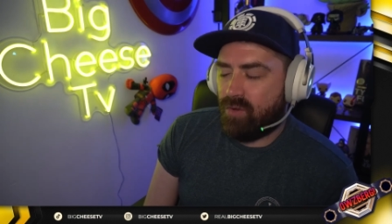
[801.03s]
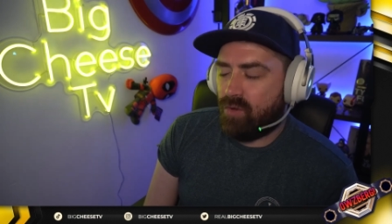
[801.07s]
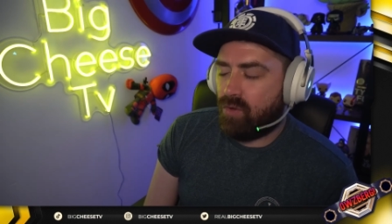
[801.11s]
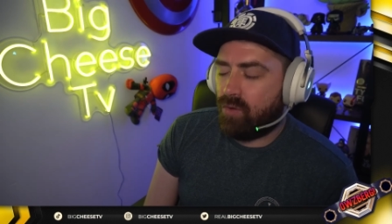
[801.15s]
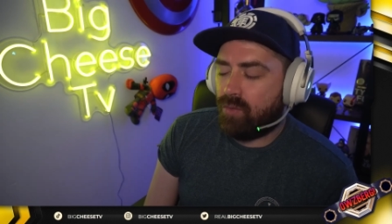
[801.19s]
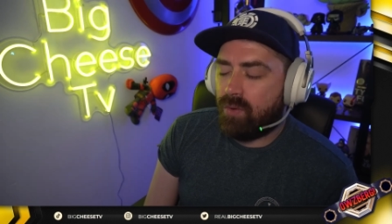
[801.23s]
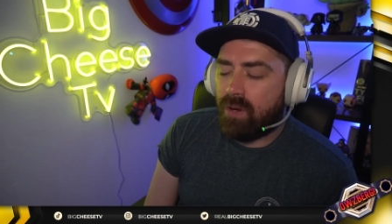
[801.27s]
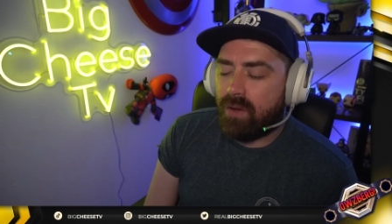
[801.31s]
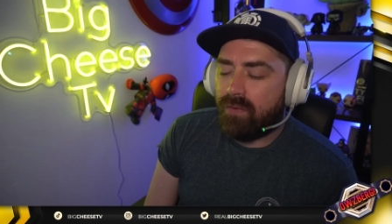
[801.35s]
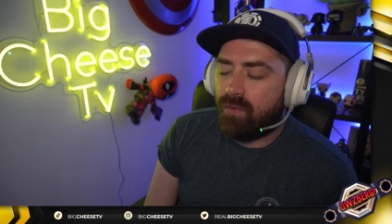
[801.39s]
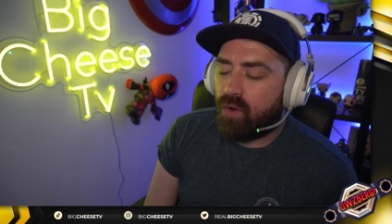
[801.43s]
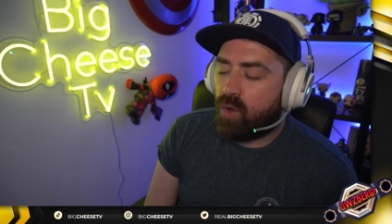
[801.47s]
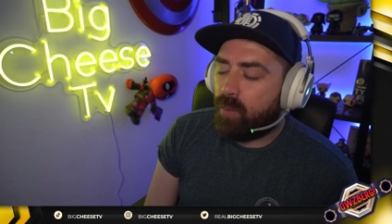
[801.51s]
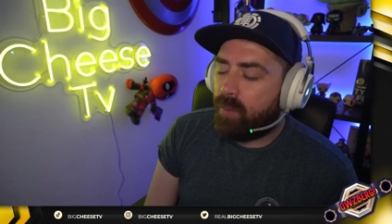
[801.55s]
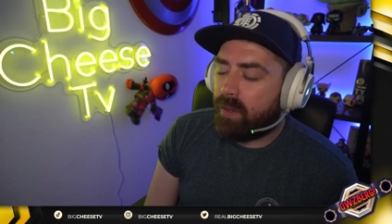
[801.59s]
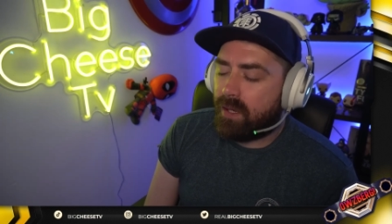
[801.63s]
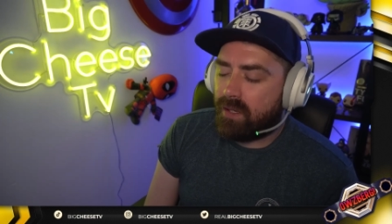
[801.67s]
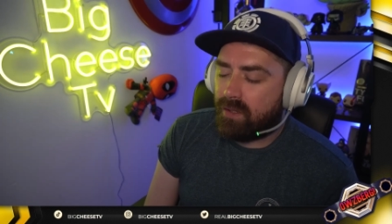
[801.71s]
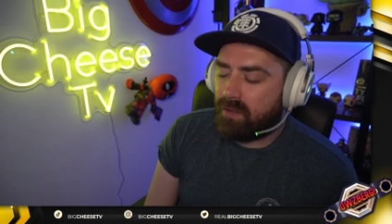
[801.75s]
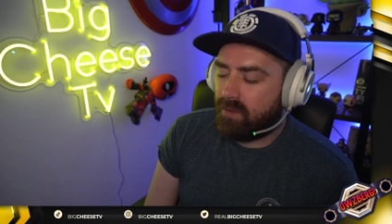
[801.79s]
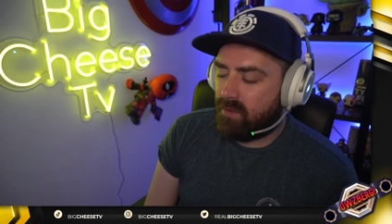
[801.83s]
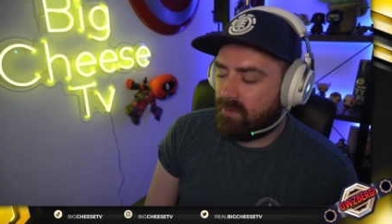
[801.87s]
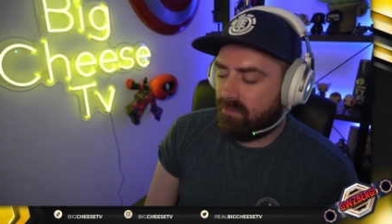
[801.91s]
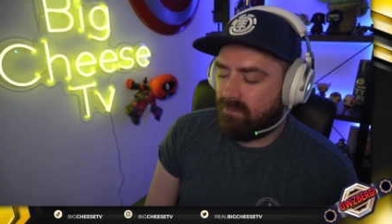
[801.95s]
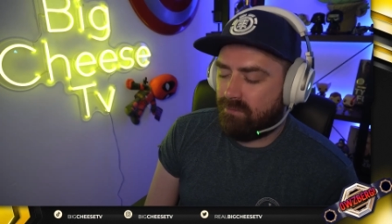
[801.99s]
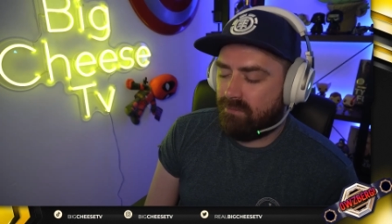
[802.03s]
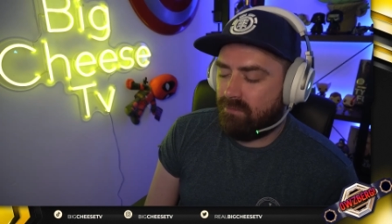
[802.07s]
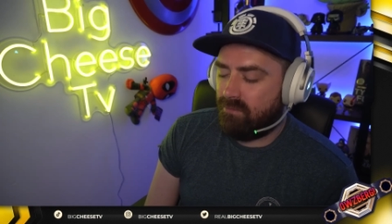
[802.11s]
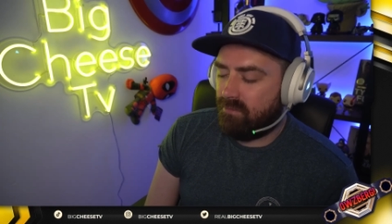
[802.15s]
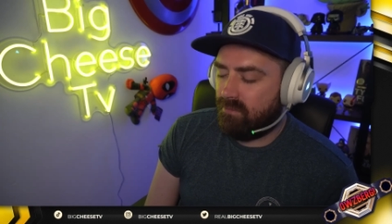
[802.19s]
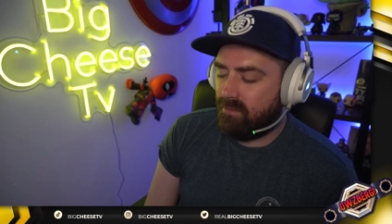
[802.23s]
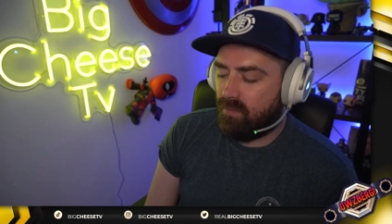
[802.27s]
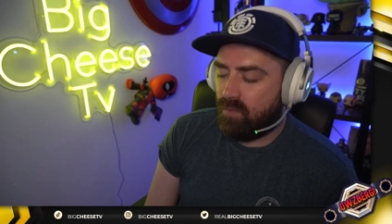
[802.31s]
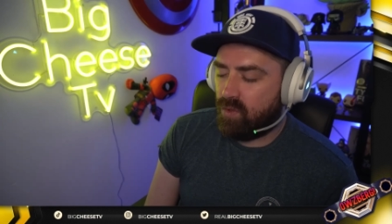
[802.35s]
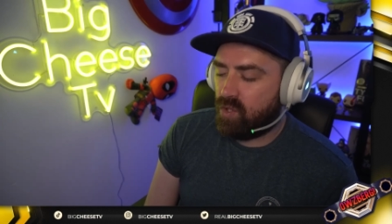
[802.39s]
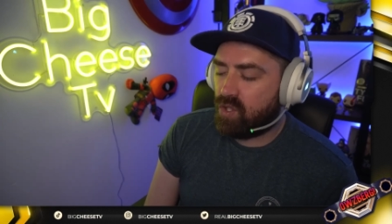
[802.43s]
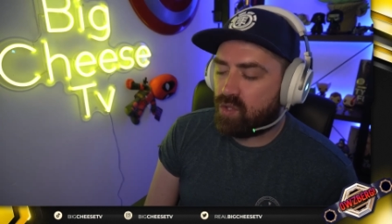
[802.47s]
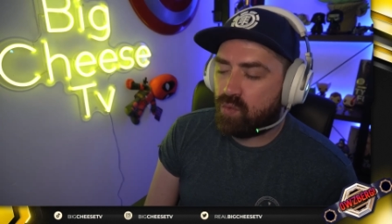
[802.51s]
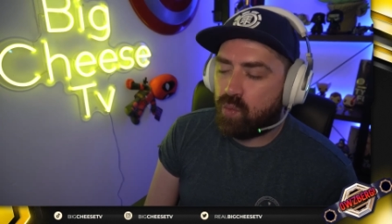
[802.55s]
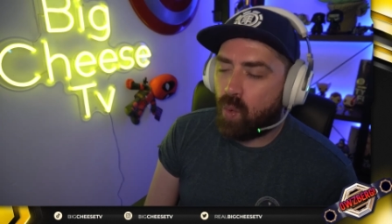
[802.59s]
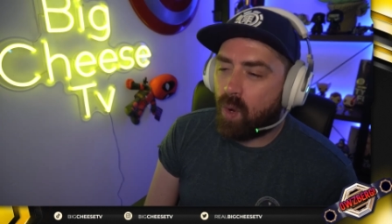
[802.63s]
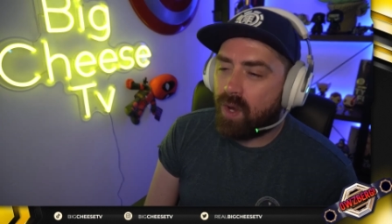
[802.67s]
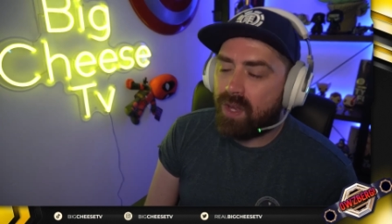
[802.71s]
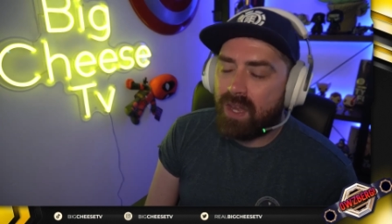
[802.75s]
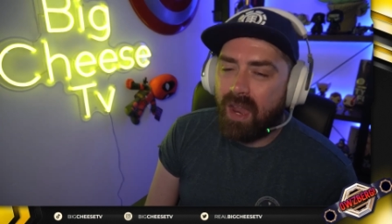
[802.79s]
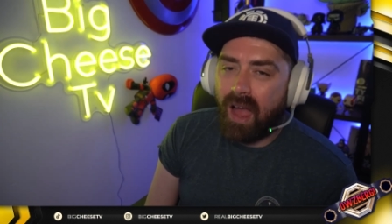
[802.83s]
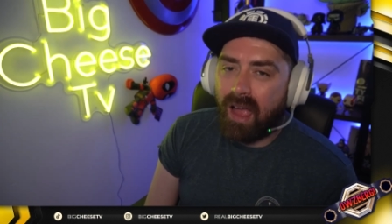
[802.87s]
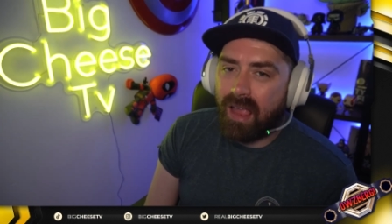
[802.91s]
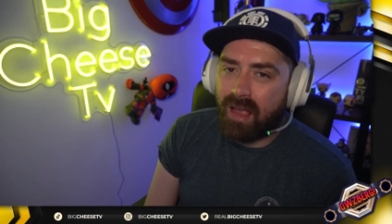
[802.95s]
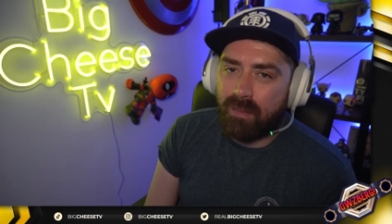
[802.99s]
three or four beers, just one
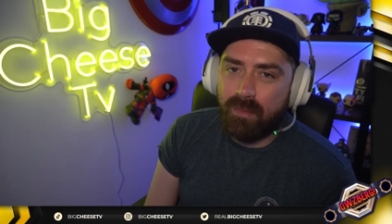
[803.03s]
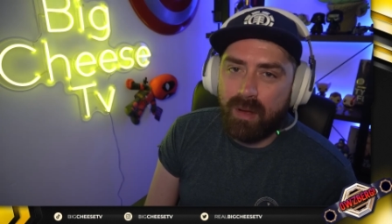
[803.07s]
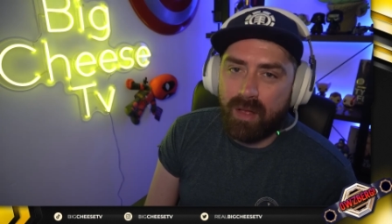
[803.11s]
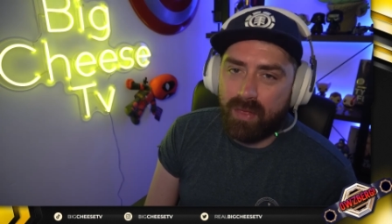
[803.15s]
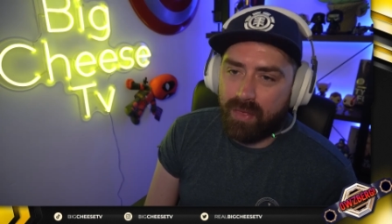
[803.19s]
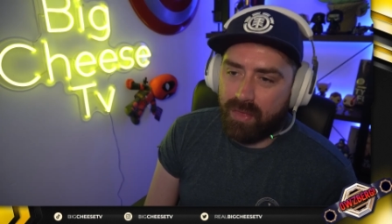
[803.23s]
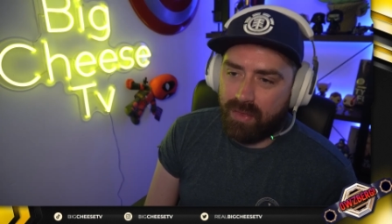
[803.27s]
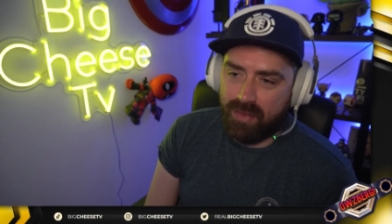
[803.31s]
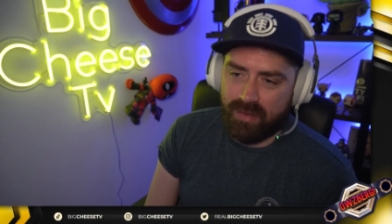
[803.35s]
night a month.